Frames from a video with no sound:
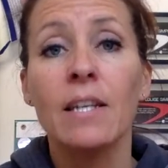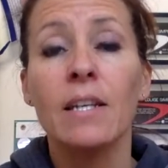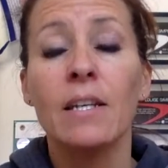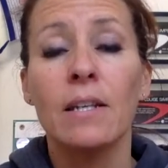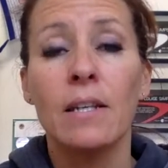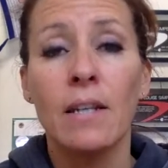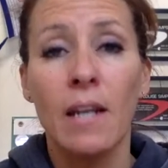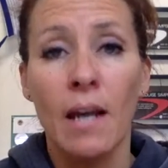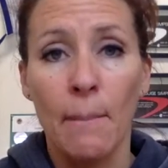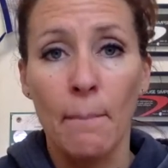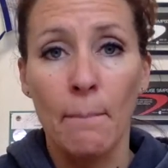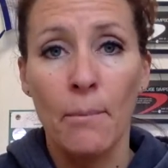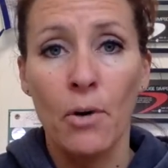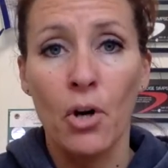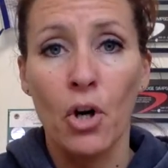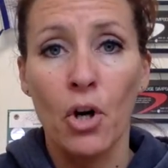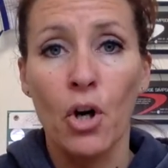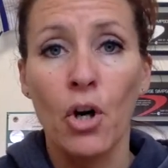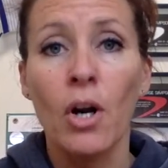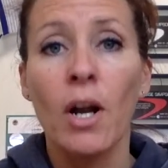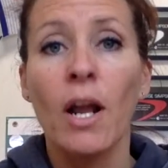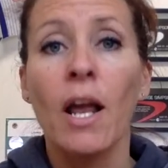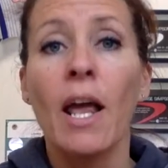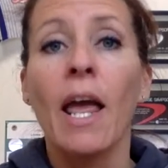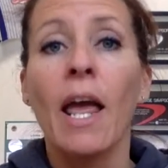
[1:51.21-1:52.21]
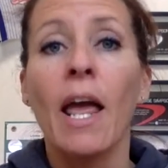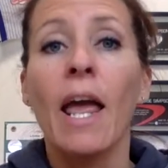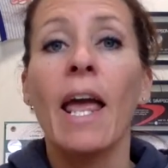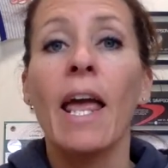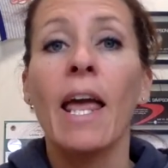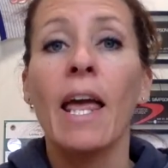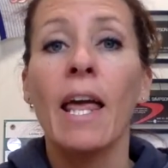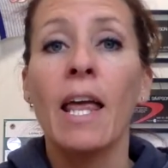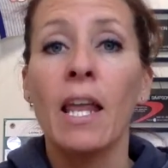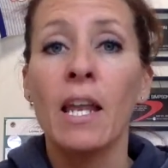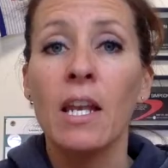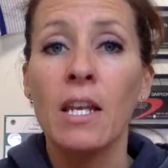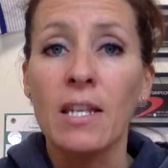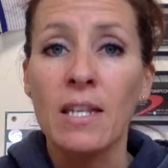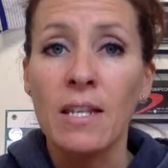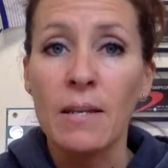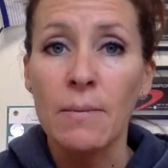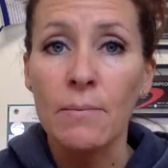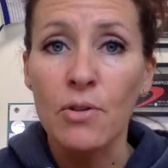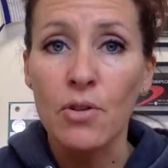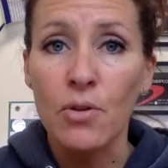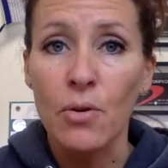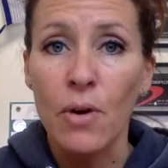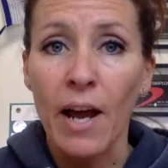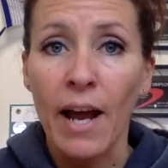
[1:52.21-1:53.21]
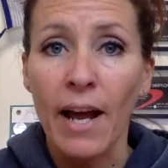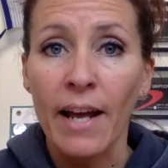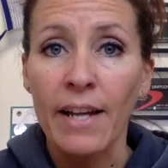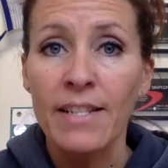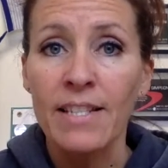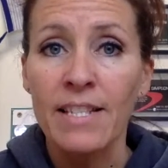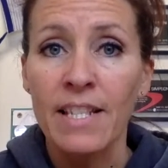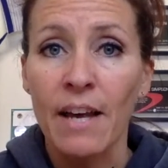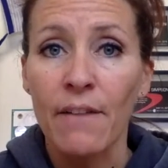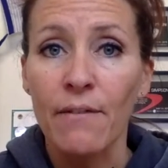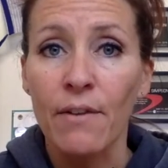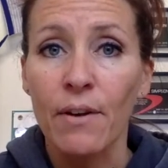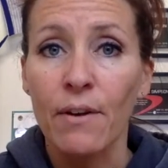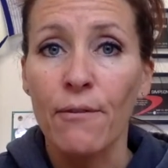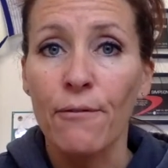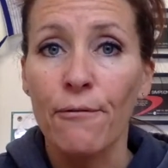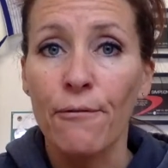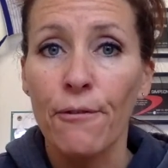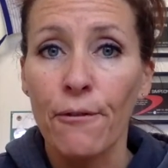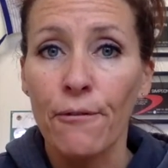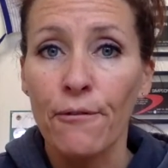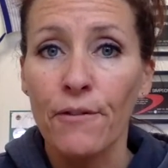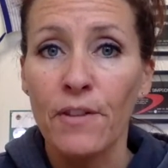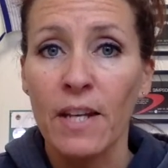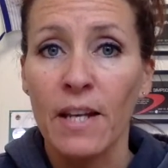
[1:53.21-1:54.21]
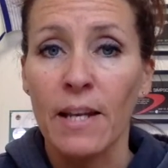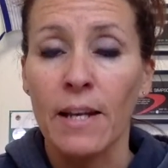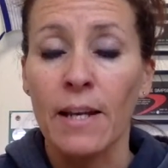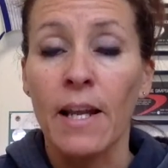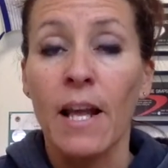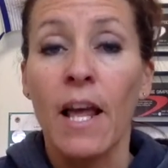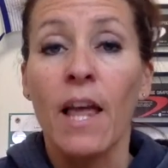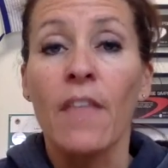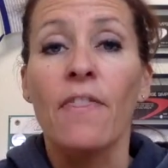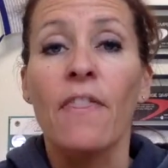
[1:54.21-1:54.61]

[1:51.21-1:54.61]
number and subtract 750.